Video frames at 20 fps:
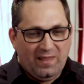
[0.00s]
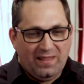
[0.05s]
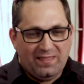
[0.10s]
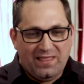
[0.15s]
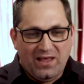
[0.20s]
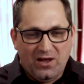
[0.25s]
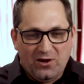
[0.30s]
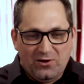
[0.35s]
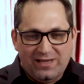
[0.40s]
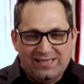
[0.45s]

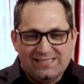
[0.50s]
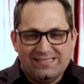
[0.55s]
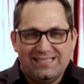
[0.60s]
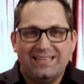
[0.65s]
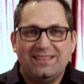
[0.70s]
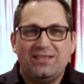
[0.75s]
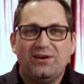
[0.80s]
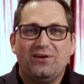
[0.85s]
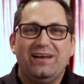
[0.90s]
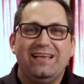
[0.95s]
though, is
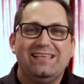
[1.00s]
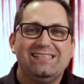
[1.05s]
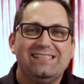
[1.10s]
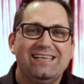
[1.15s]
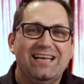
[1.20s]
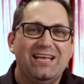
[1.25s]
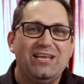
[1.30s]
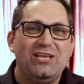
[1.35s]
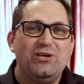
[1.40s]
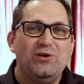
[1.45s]
that there
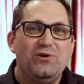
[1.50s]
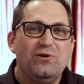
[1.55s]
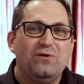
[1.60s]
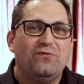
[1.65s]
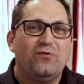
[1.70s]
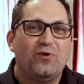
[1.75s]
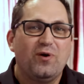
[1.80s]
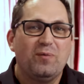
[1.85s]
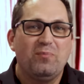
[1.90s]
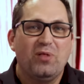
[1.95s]
isn't a
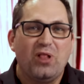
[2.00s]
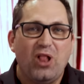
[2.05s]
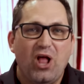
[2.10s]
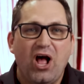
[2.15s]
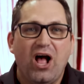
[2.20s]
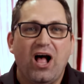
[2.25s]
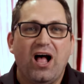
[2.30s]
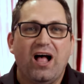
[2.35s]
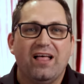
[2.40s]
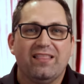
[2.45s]
uniform
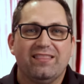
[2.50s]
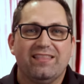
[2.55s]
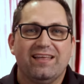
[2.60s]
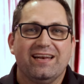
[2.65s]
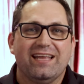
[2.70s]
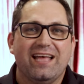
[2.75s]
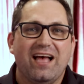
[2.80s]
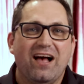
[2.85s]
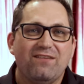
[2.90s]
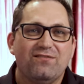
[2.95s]
law
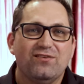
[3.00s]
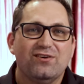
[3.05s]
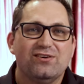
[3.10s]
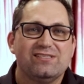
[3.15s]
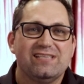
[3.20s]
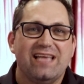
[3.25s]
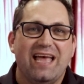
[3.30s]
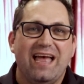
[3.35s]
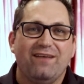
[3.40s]
that covers